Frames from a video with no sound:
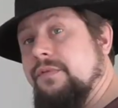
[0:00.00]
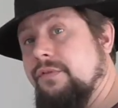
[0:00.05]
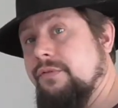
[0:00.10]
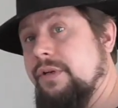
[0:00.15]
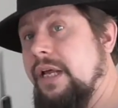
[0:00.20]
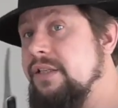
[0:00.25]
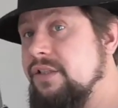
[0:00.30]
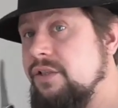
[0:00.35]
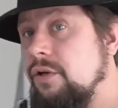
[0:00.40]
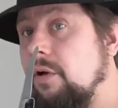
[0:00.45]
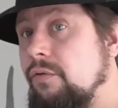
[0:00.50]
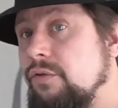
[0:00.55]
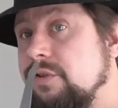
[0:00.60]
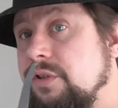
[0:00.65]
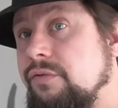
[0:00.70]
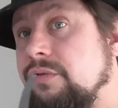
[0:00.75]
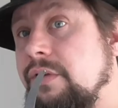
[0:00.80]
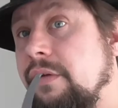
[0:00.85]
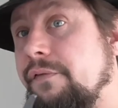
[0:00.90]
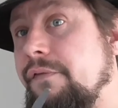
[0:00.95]
So that's
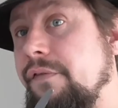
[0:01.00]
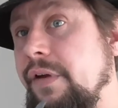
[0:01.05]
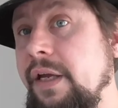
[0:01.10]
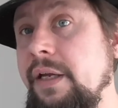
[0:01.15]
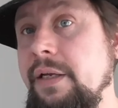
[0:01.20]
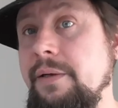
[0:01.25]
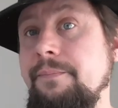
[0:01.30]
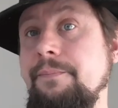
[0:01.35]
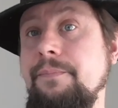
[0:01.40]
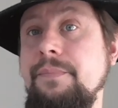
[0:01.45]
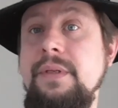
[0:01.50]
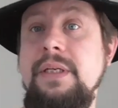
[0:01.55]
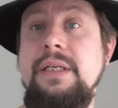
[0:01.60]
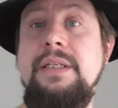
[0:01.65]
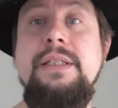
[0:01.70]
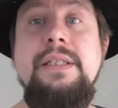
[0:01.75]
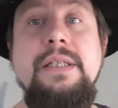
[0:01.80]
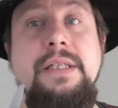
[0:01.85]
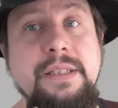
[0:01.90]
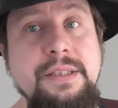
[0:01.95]
also the thing
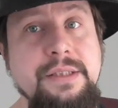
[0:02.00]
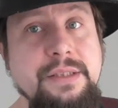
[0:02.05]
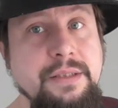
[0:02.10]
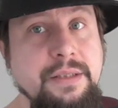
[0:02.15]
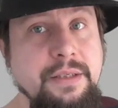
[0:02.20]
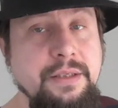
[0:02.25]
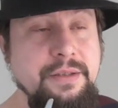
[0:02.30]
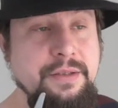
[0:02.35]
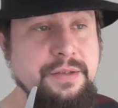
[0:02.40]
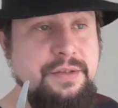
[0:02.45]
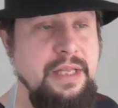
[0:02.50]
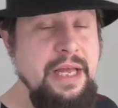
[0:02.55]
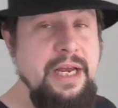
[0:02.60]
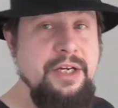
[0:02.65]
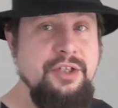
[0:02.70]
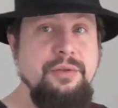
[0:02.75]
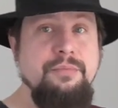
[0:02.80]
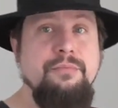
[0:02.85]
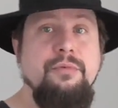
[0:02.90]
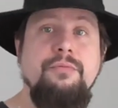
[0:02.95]
in these
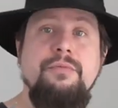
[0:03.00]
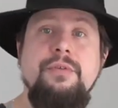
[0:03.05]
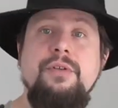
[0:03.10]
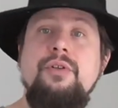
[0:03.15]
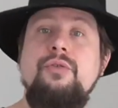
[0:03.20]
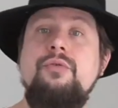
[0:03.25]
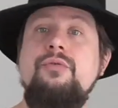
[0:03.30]
slasher movies.